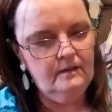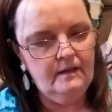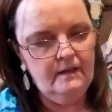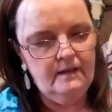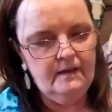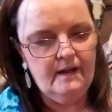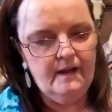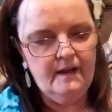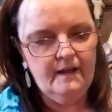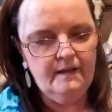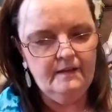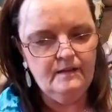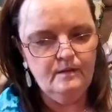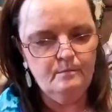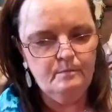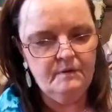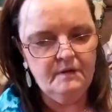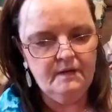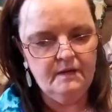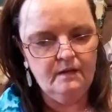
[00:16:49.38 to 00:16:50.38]
And I had to
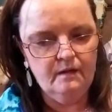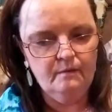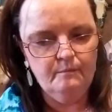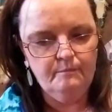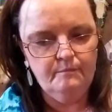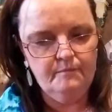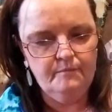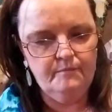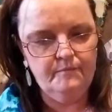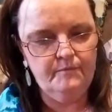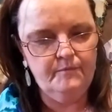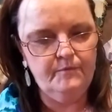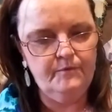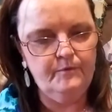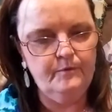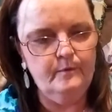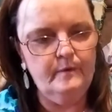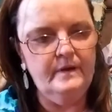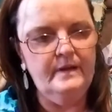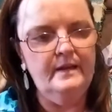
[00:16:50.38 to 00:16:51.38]
pick up
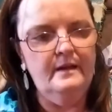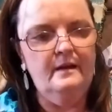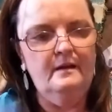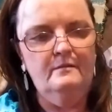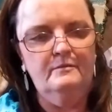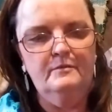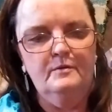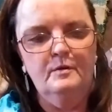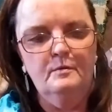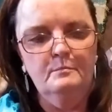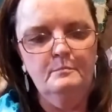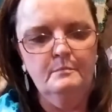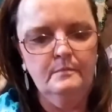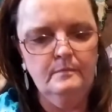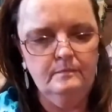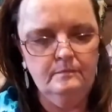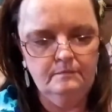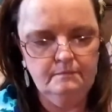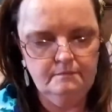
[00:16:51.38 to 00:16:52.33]
three of them